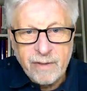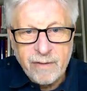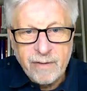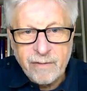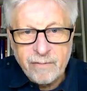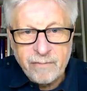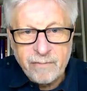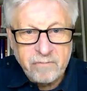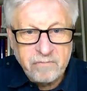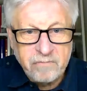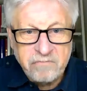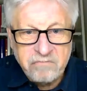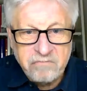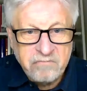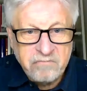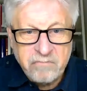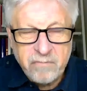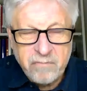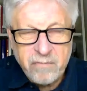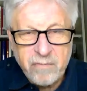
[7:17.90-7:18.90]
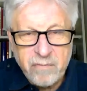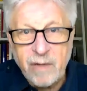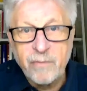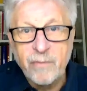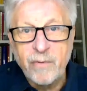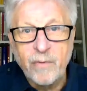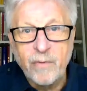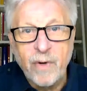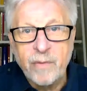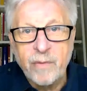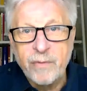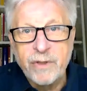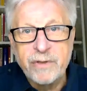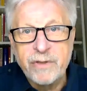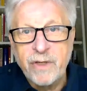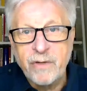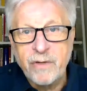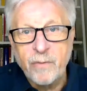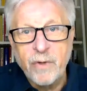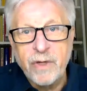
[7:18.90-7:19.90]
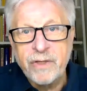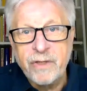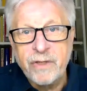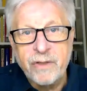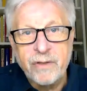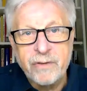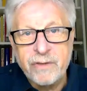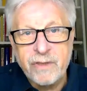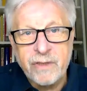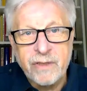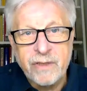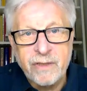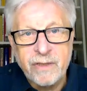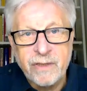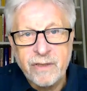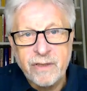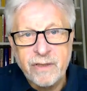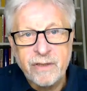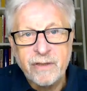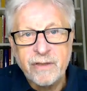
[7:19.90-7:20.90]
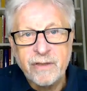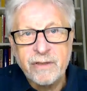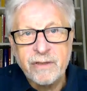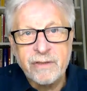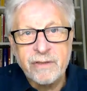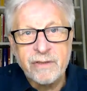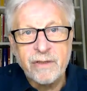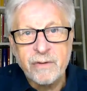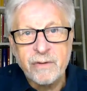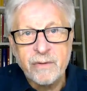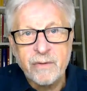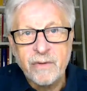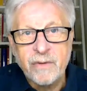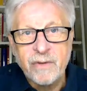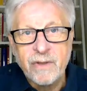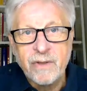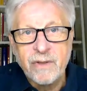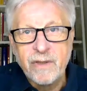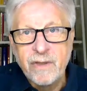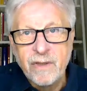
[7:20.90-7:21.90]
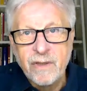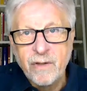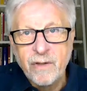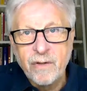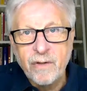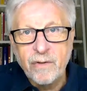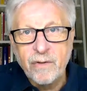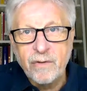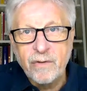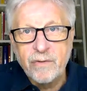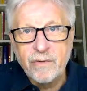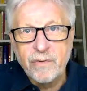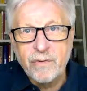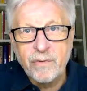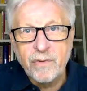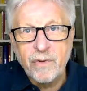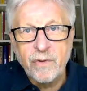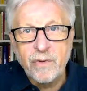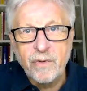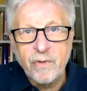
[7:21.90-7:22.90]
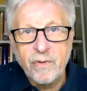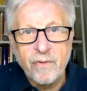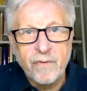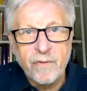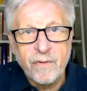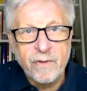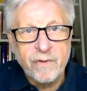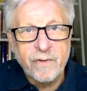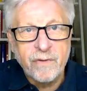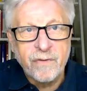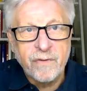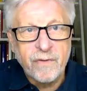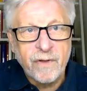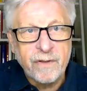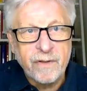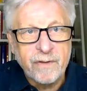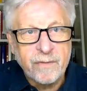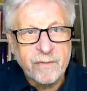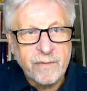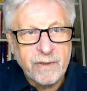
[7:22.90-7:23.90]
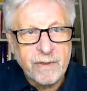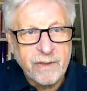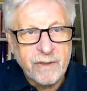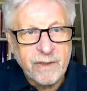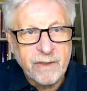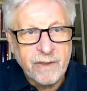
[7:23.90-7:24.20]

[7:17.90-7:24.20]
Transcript: I'm, I'm using Windows and there is no control for the volume that I can find.